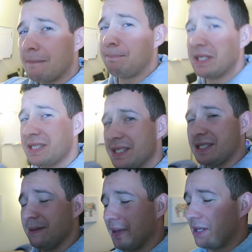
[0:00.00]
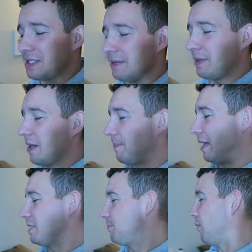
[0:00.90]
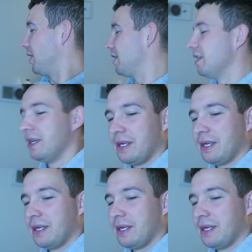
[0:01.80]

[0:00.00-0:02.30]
Business emails, hit me up, Ballast Point.